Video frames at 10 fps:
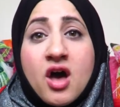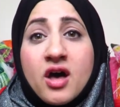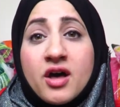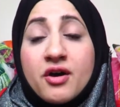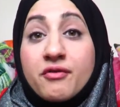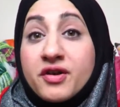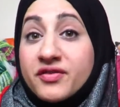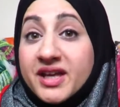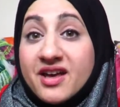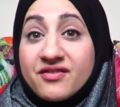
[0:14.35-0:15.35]

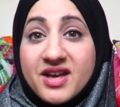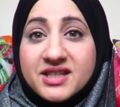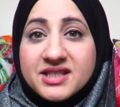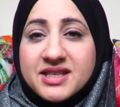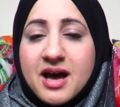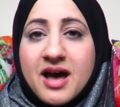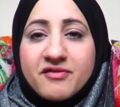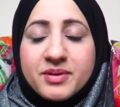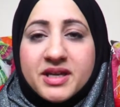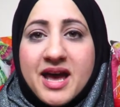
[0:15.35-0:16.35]
horrific events that
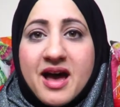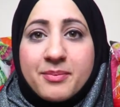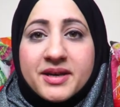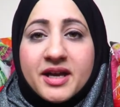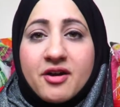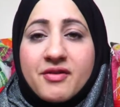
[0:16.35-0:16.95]
have been happening